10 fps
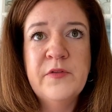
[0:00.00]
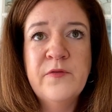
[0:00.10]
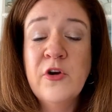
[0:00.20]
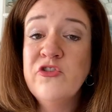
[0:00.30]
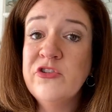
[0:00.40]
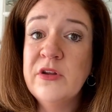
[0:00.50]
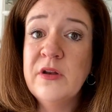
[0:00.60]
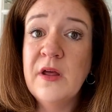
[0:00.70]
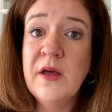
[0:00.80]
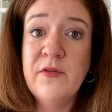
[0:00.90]

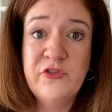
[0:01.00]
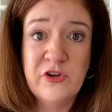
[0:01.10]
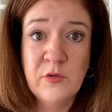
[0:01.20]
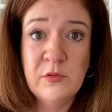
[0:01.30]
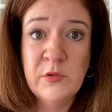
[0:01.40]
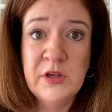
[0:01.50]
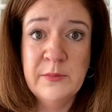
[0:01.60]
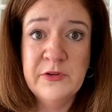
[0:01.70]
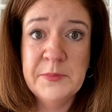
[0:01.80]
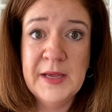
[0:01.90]
version of
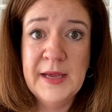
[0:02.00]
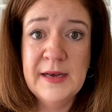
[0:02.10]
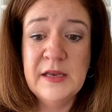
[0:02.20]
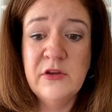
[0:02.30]
Sherwin-Williams paint,